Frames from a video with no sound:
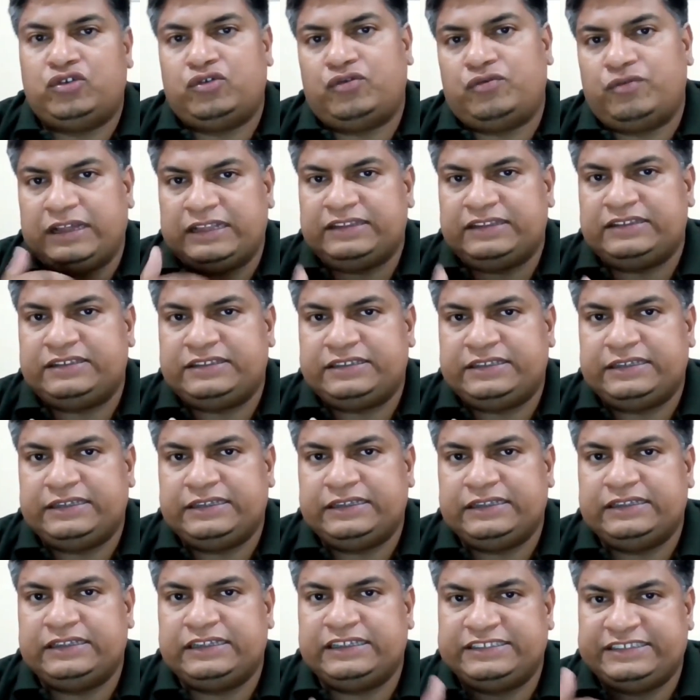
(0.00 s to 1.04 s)
So once
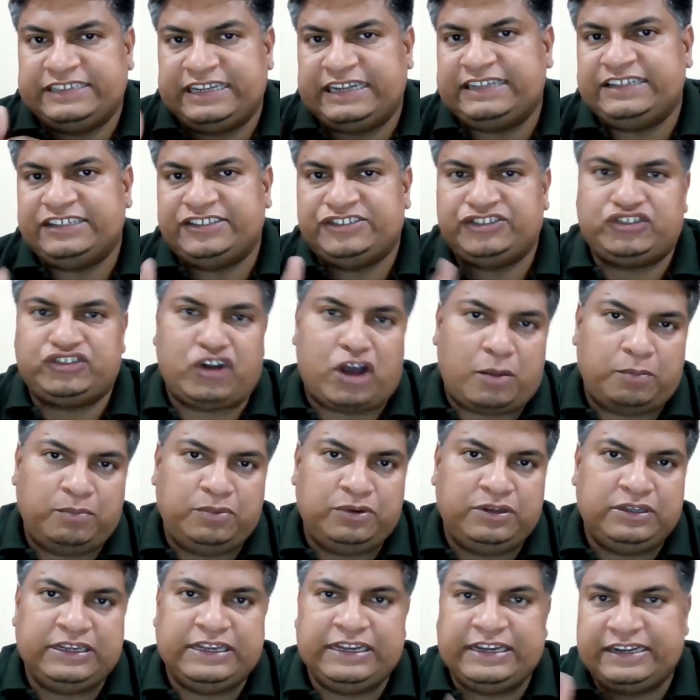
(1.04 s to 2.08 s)
the change is
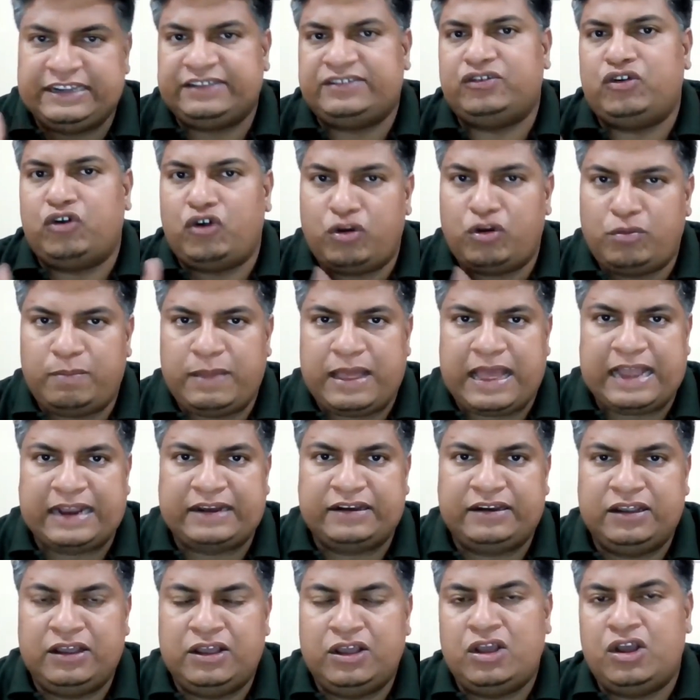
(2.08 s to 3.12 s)
stopped, it is rolled
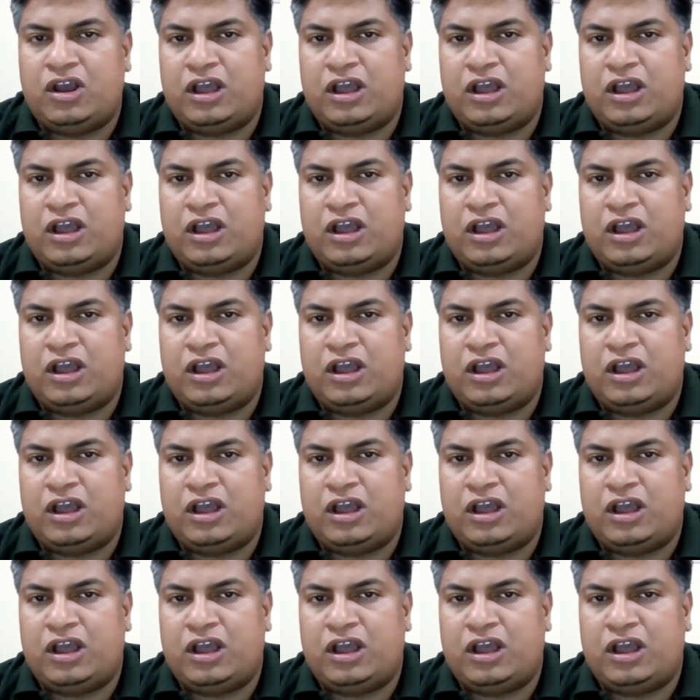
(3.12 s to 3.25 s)
back,